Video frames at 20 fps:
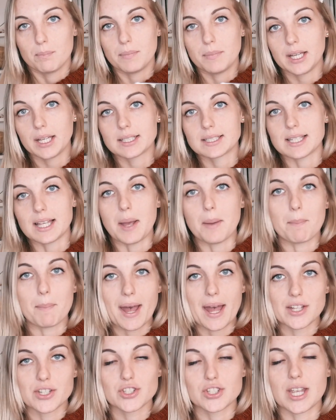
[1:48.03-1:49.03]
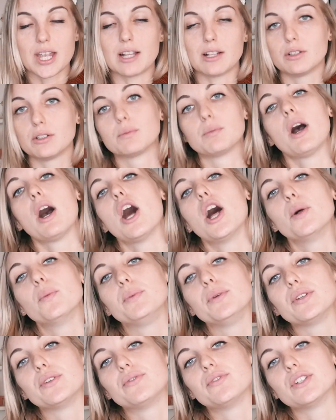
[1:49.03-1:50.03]
mix and match and look
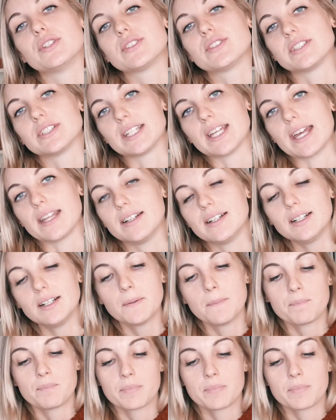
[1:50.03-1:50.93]
all beautiful together.